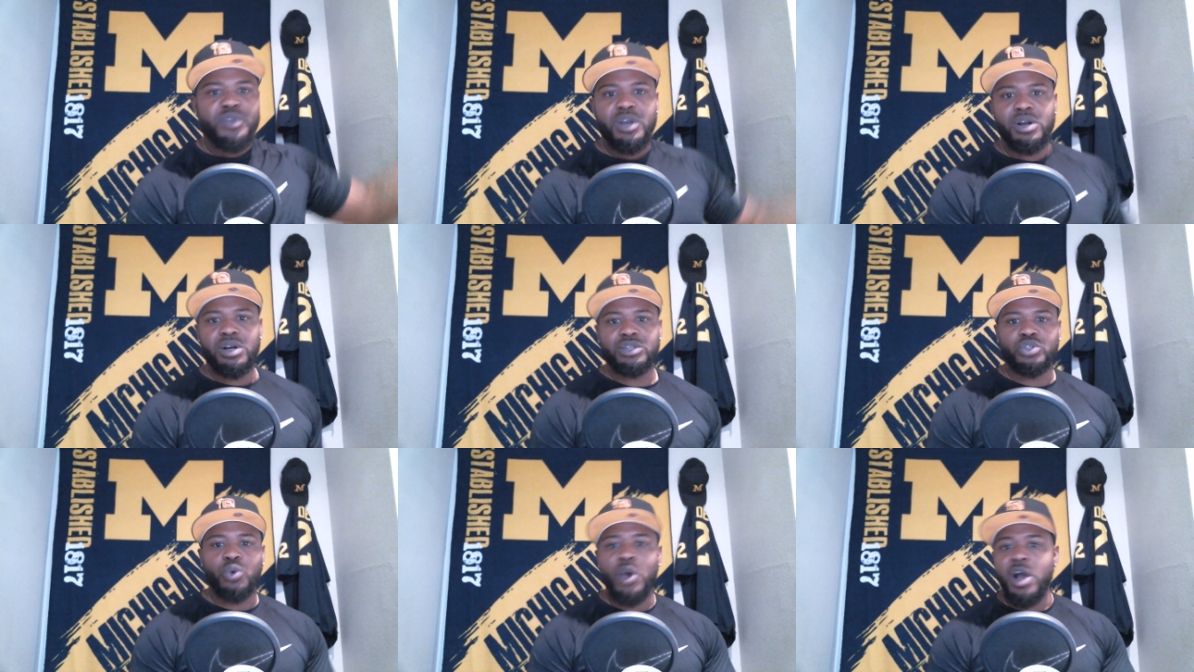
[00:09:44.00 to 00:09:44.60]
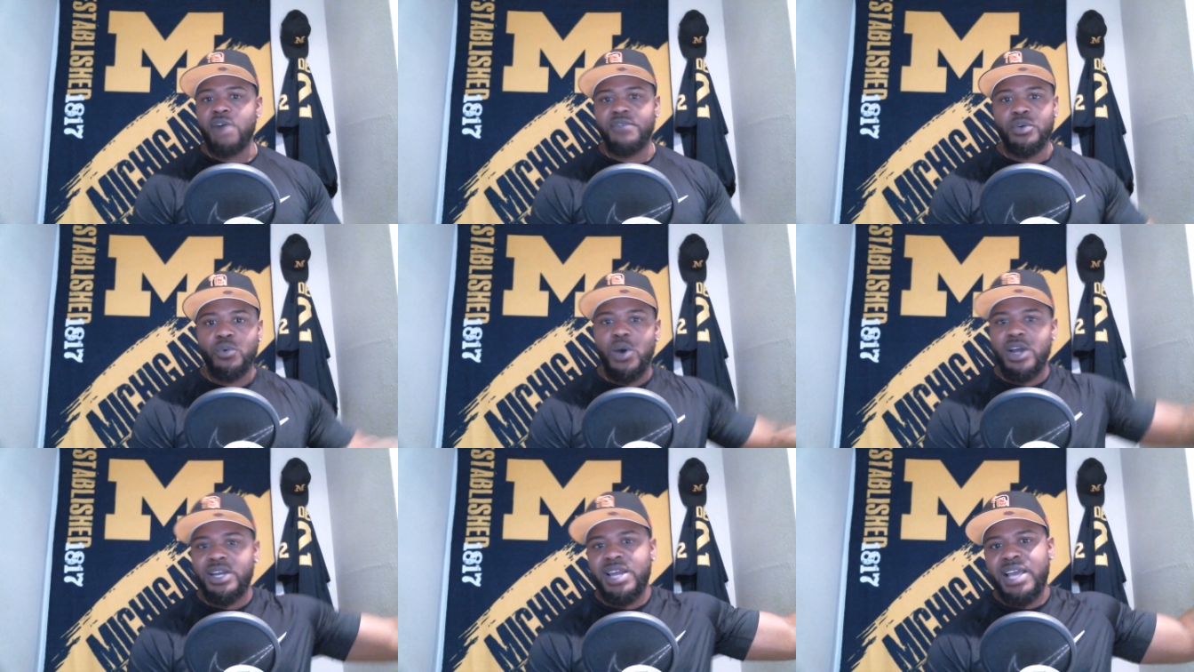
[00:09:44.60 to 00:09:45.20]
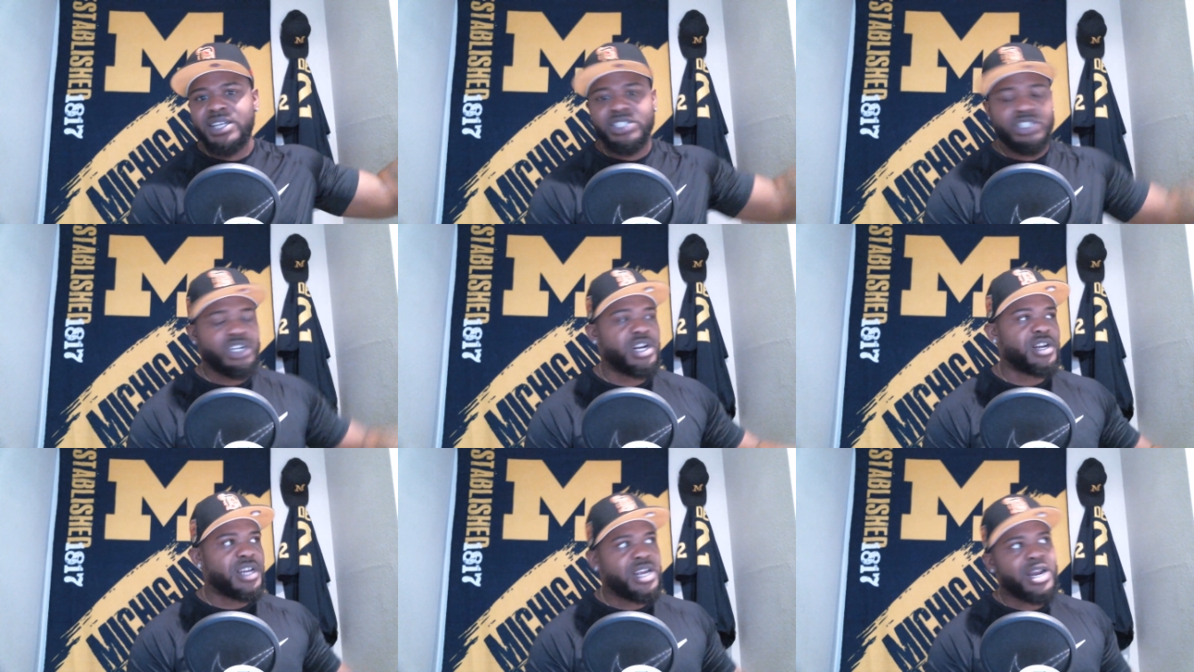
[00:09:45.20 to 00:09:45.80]
12-1 next
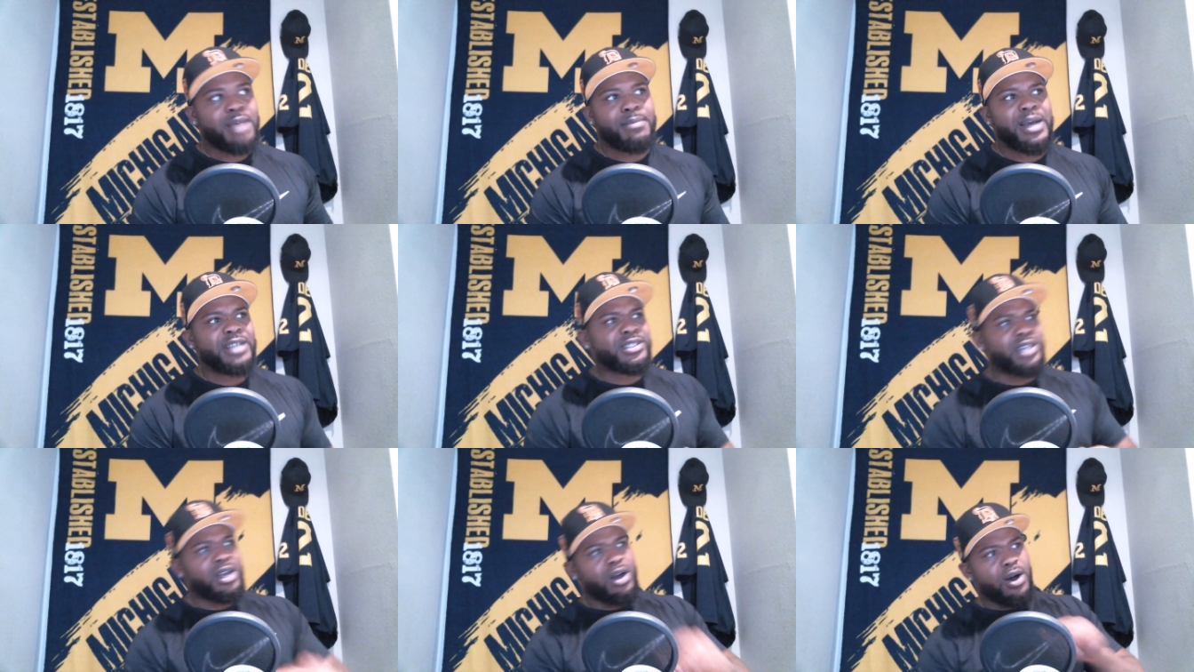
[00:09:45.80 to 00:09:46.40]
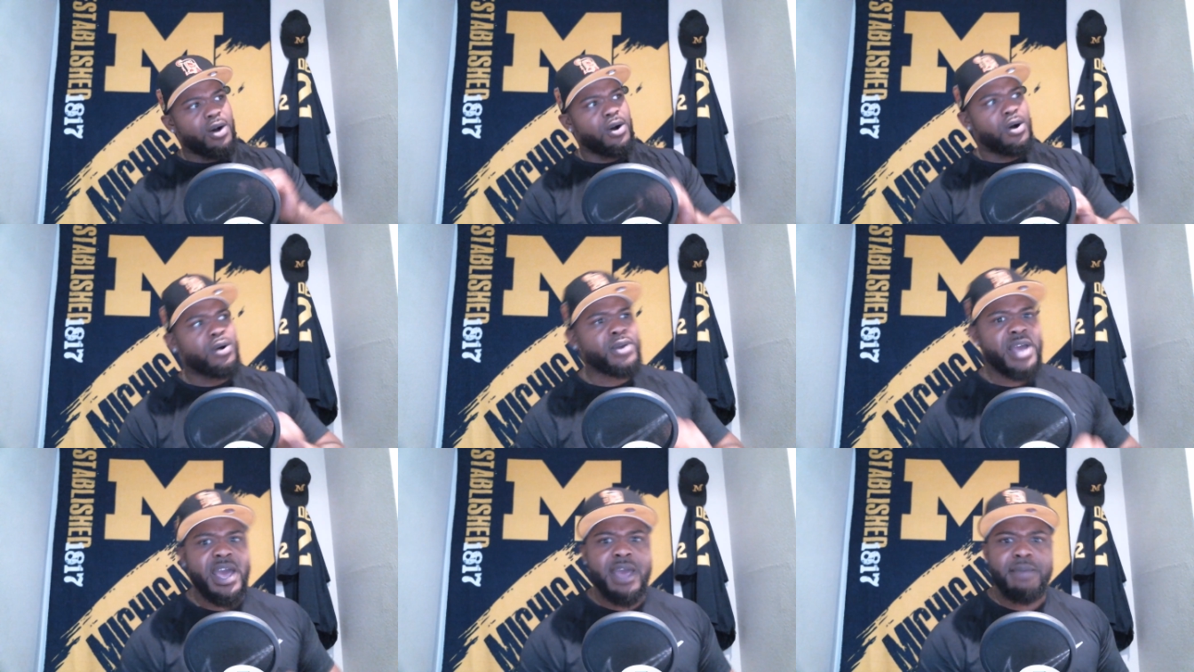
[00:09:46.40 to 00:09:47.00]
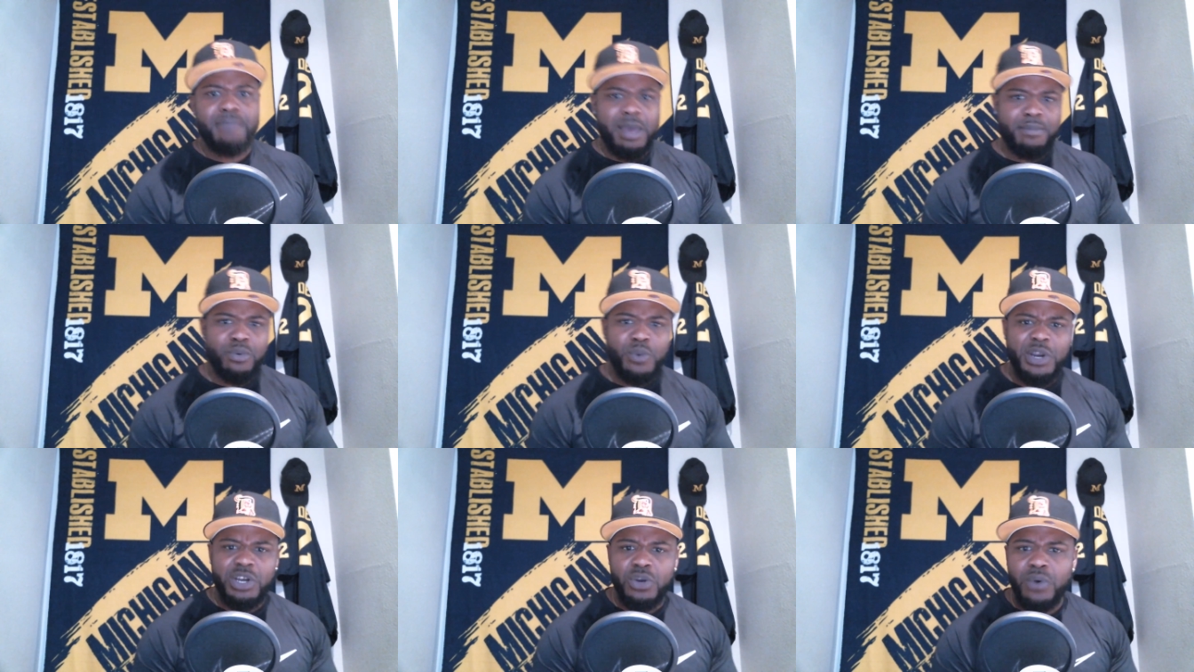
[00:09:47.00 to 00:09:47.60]
year, then I might say, oh, okay, maybe
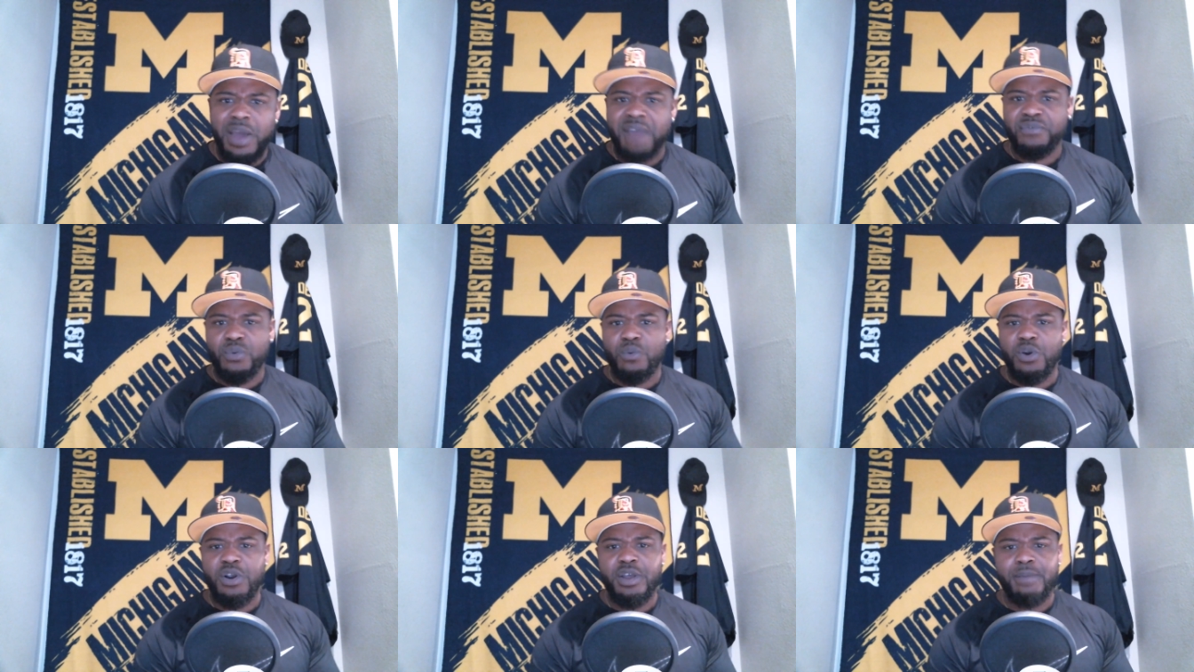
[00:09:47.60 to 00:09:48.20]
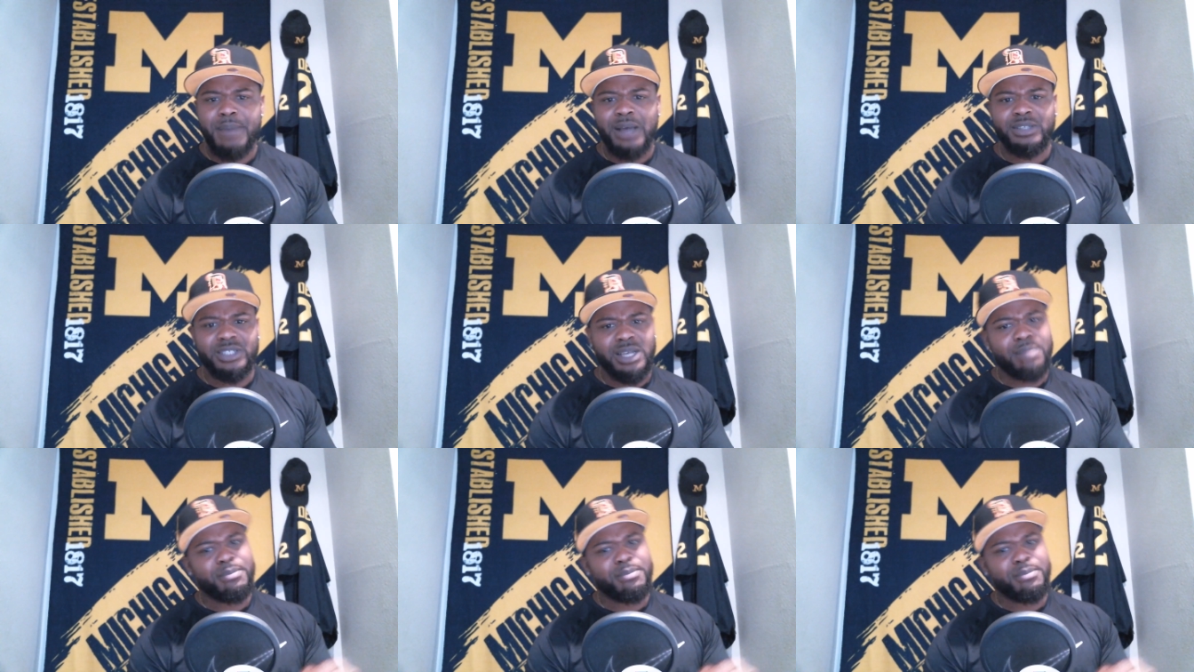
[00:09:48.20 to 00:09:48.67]
we do have to worry about something.